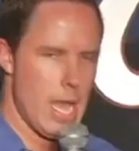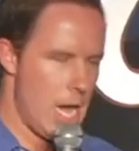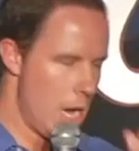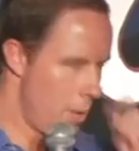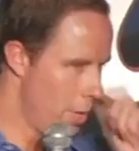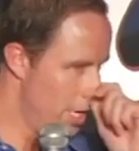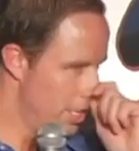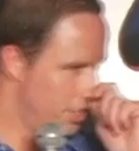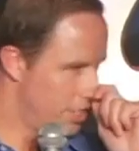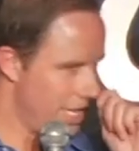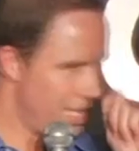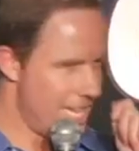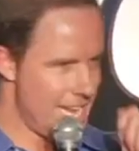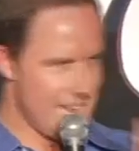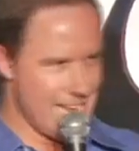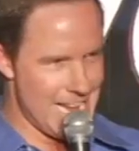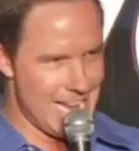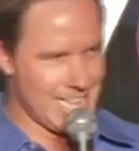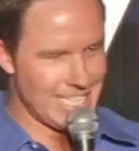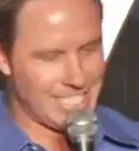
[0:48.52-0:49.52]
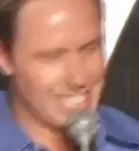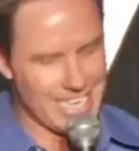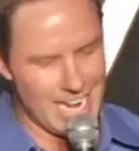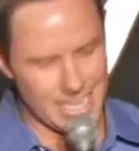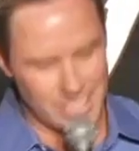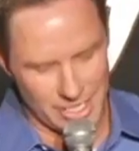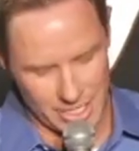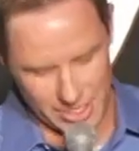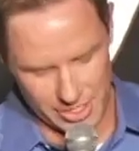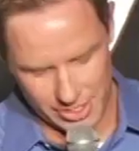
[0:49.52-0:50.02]
I went into the
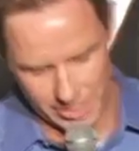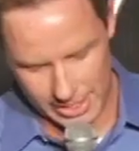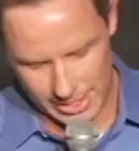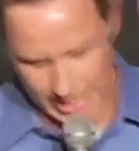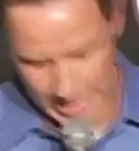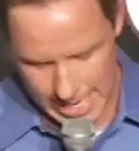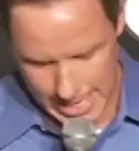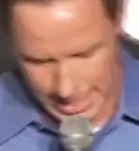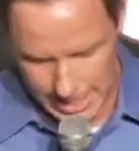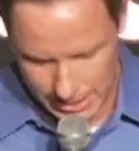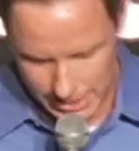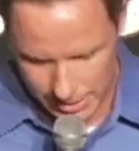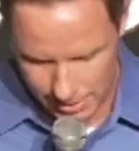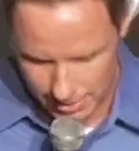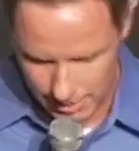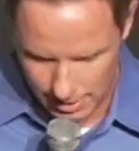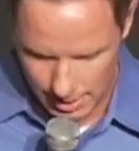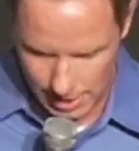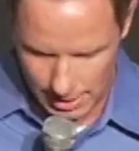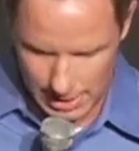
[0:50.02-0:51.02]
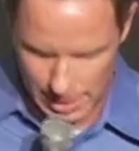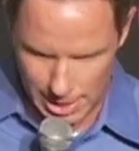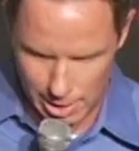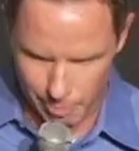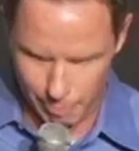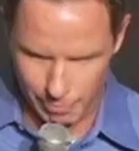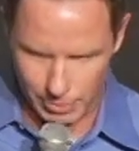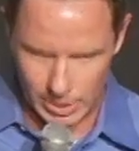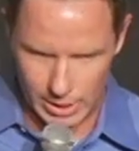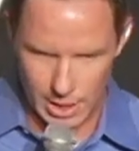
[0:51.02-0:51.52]
dentist and
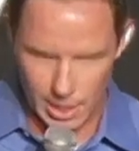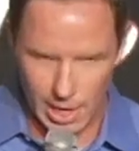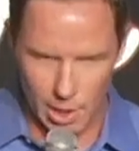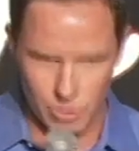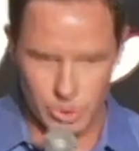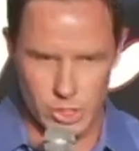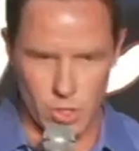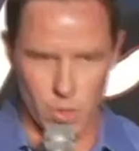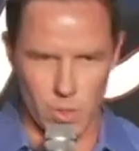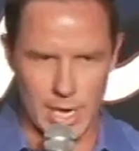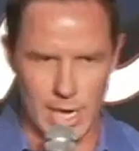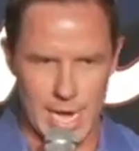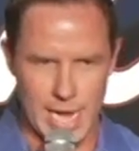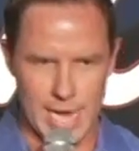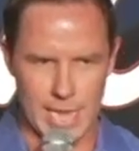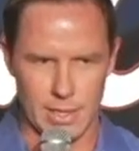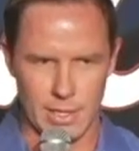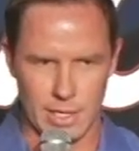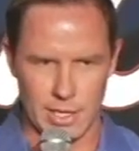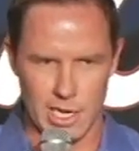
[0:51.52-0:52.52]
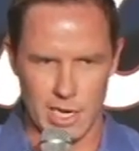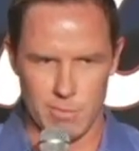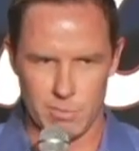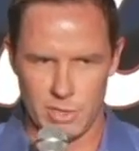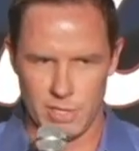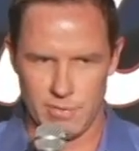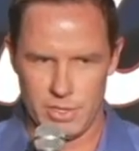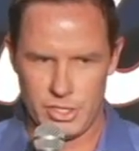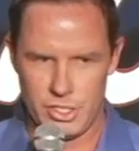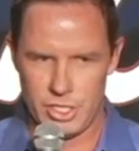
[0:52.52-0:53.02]
I was told I had the
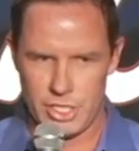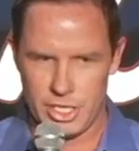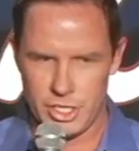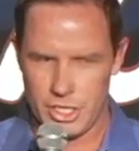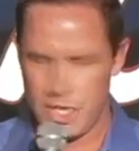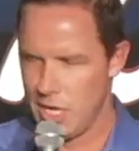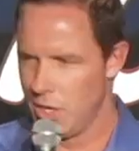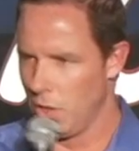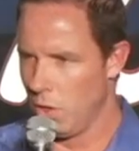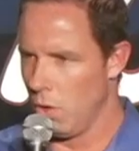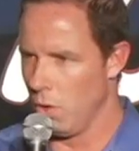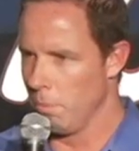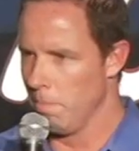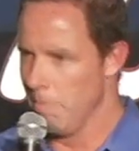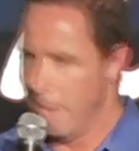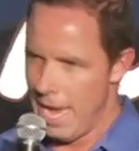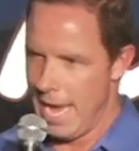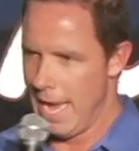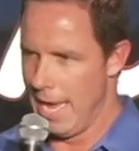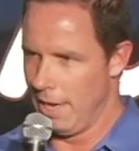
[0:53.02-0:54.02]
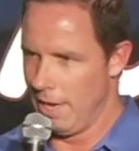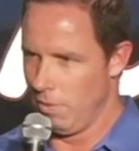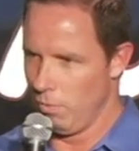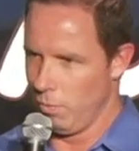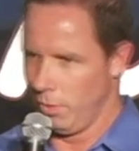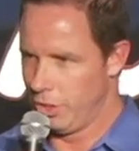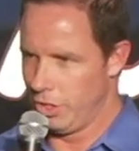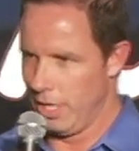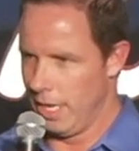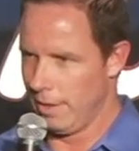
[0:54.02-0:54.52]
gums of a 60-year-old man,
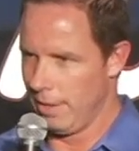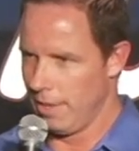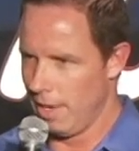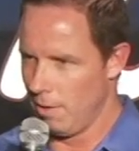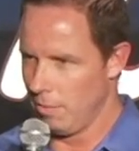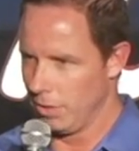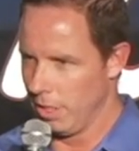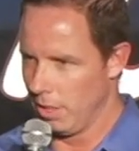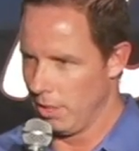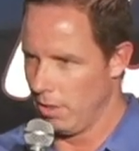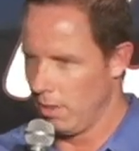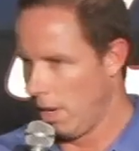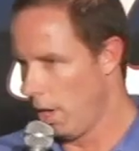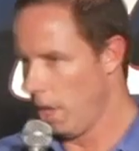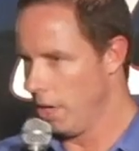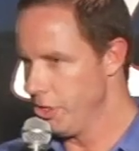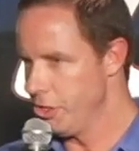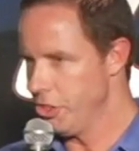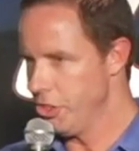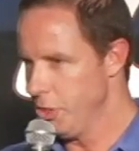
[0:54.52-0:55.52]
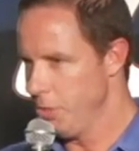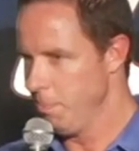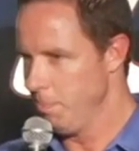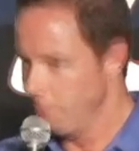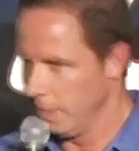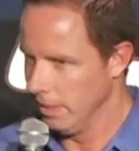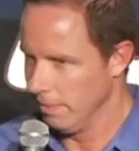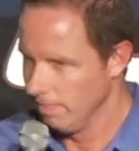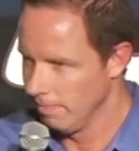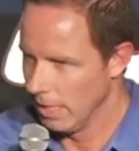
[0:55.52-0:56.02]
which I thought was a little harsh,
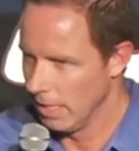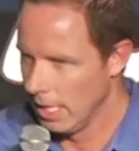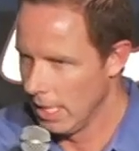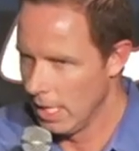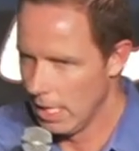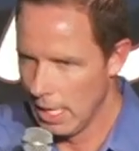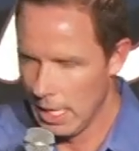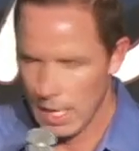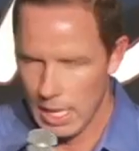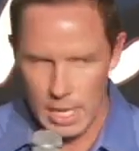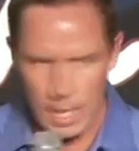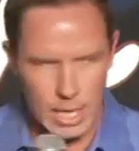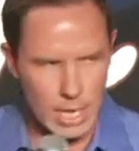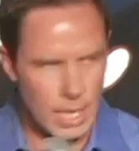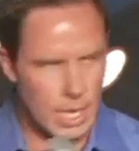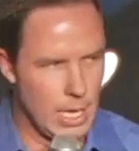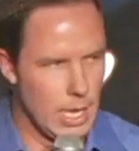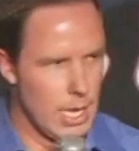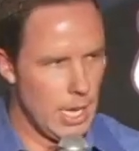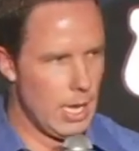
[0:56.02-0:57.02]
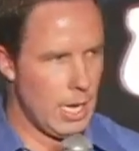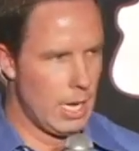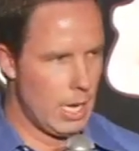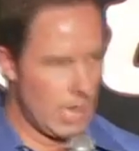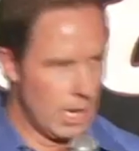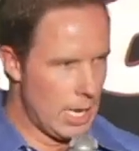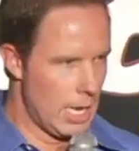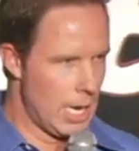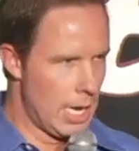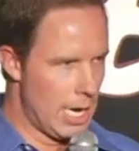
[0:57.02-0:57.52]
but
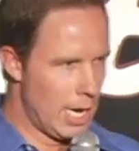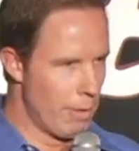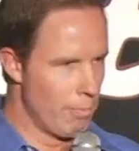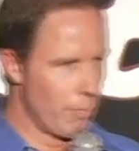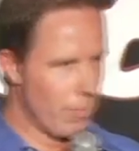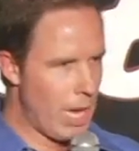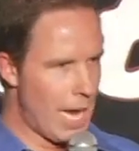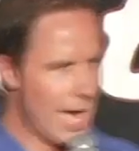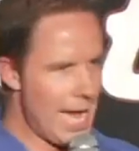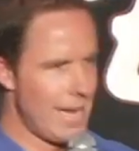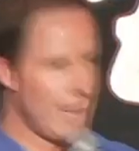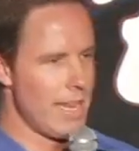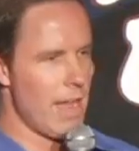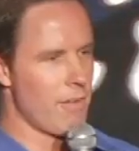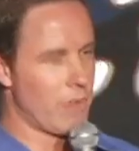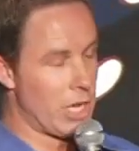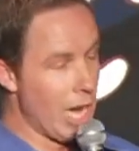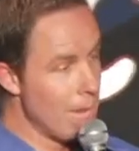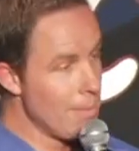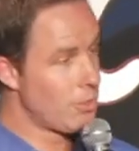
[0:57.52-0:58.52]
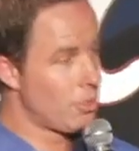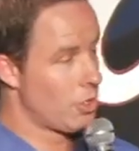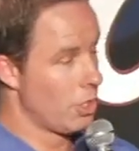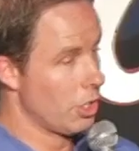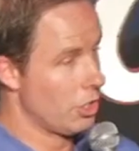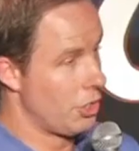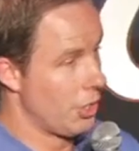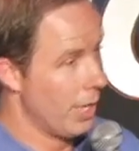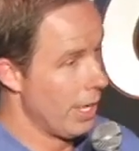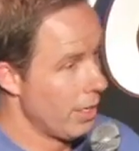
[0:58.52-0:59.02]
I had to have gum
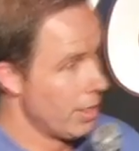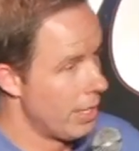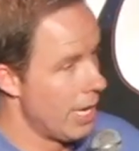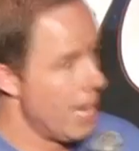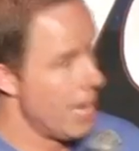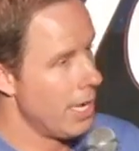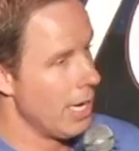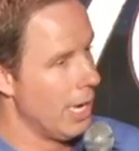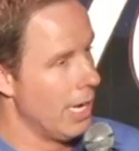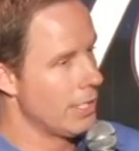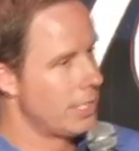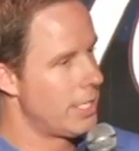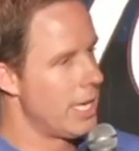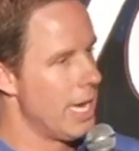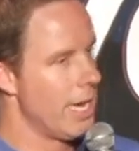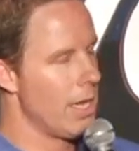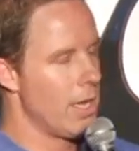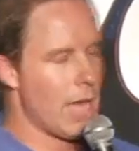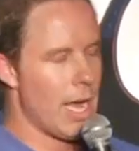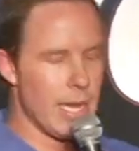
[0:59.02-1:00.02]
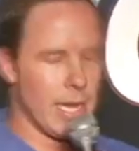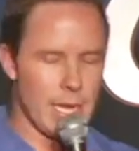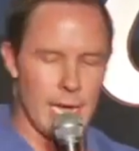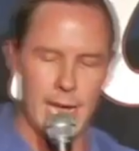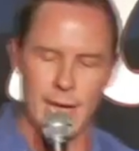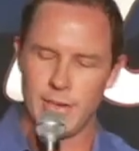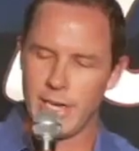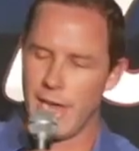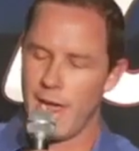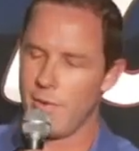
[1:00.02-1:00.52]
surgery. I
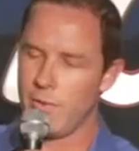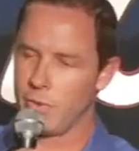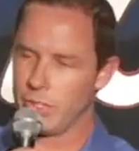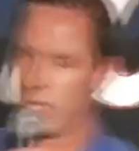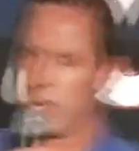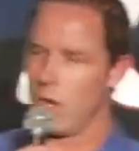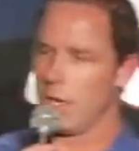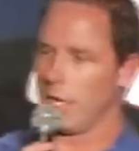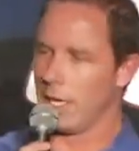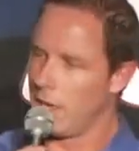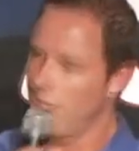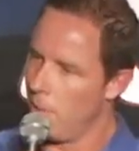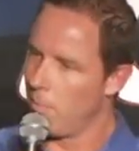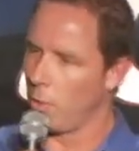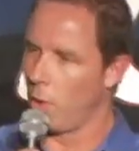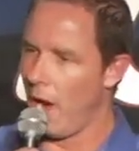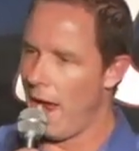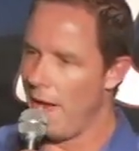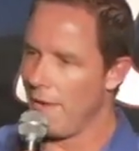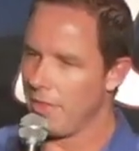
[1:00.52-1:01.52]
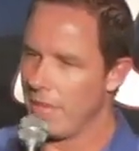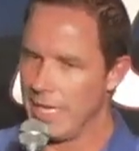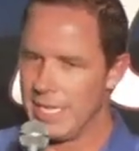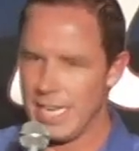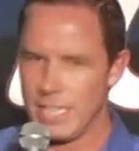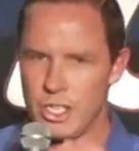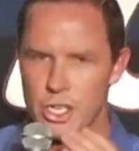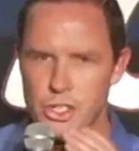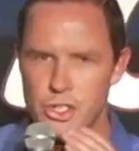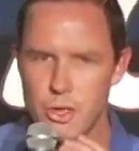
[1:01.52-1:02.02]
had to have what's called a gum graft. They
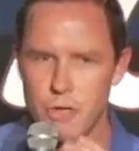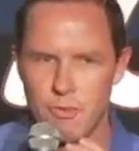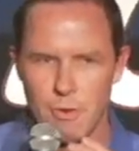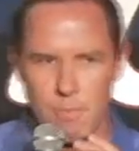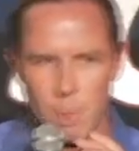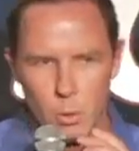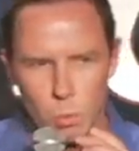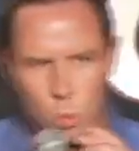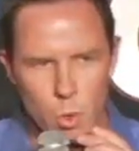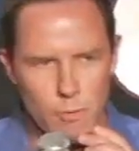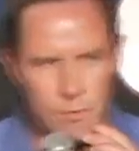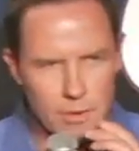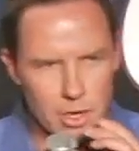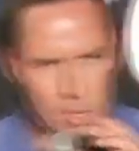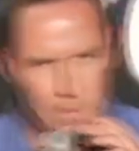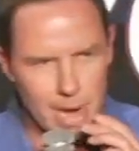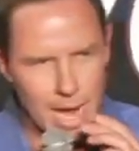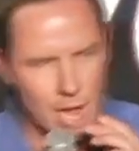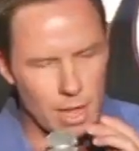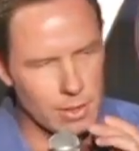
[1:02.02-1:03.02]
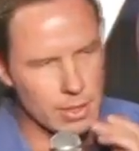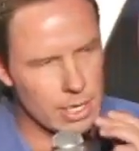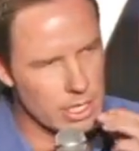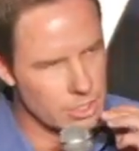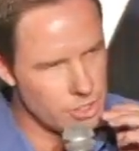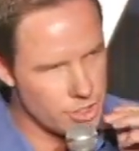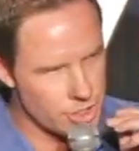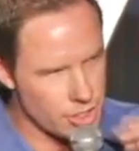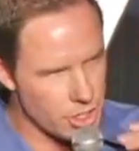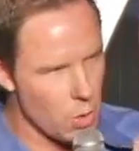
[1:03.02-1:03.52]
take tissue from the roof of your mouth
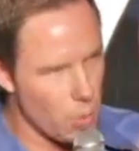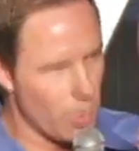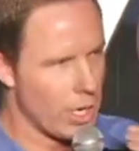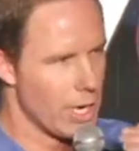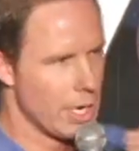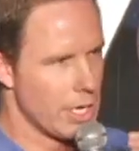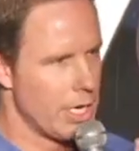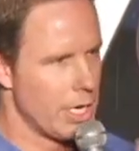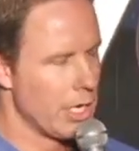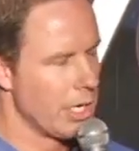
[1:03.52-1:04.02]
and sew it onto